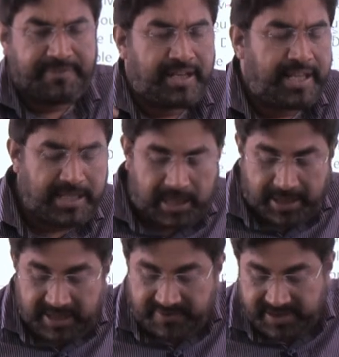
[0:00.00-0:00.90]
even I
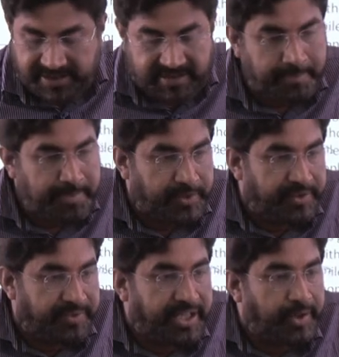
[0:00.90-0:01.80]
give this example
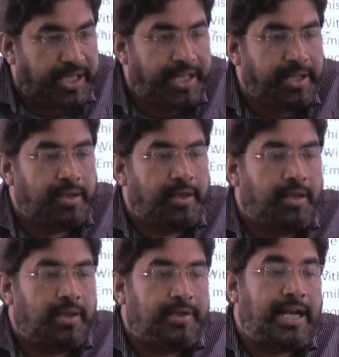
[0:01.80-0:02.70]
quite frequently,
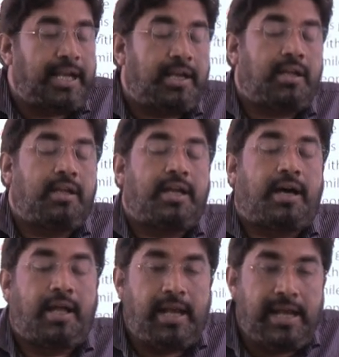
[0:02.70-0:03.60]
that
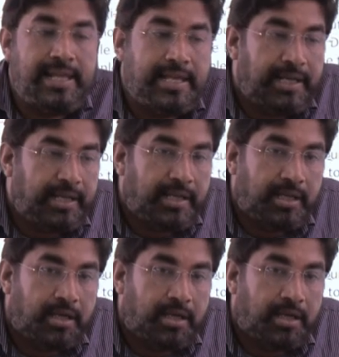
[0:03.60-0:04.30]
earlier